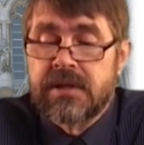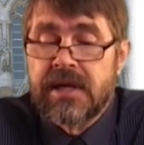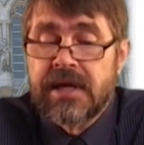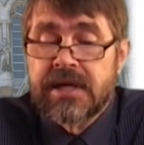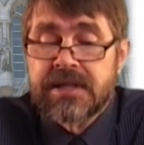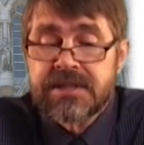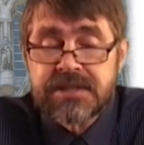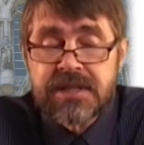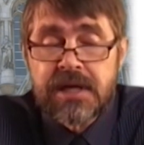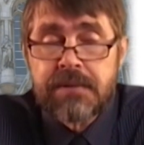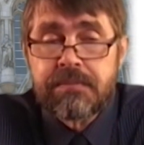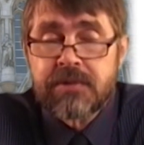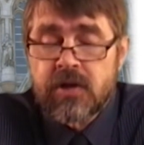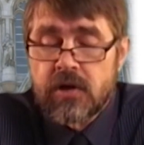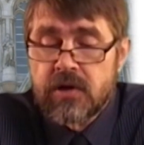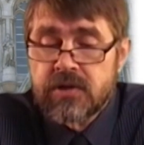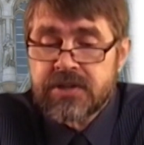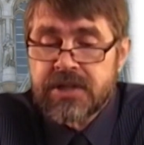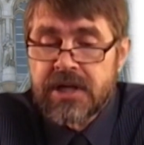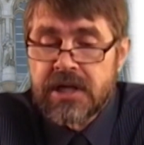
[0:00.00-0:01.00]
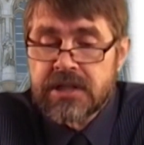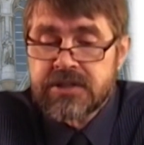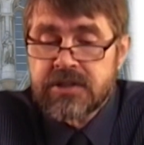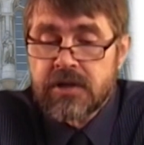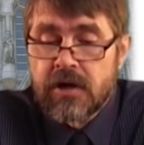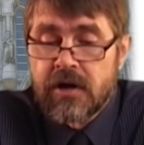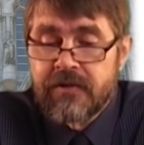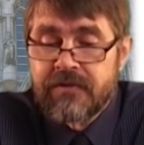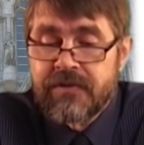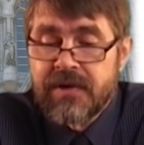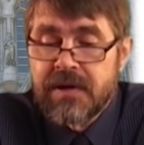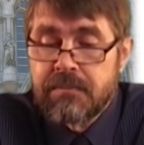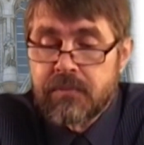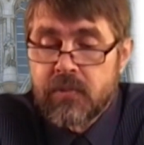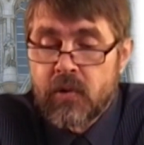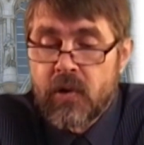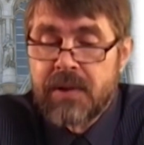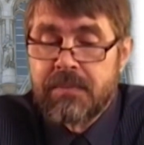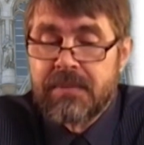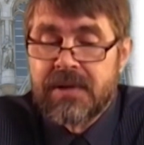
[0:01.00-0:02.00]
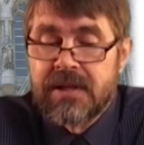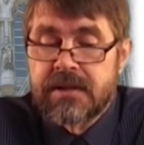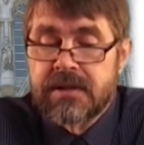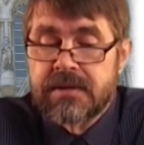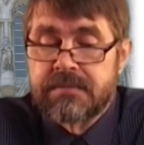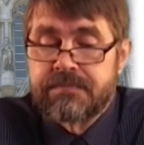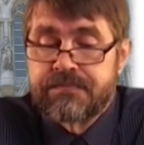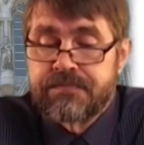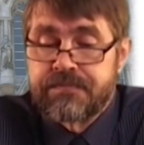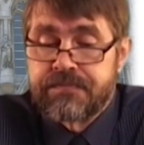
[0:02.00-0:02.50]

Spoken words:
except contracts of employment,